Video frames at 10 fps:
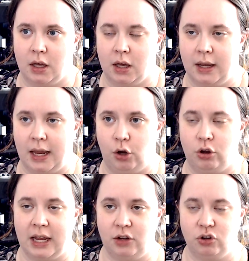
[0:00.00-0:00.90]

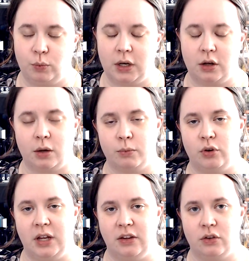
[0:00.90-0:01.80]
education when it comes
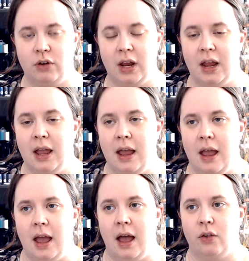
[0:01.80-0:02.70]
to history.
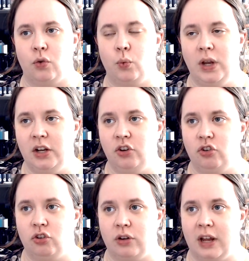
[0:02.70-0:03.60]

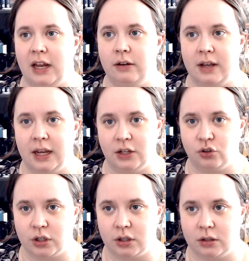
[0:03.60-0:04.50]
Swedish
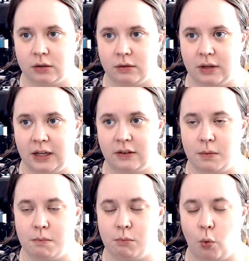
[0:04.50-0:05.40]
education is
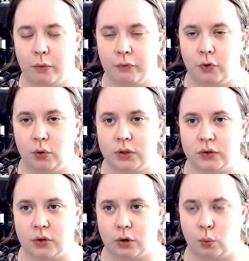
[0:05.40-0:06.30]
more
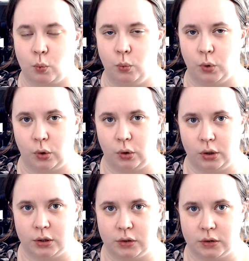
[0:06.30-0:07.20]
focused on
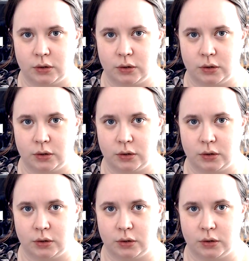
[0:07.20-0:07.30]
world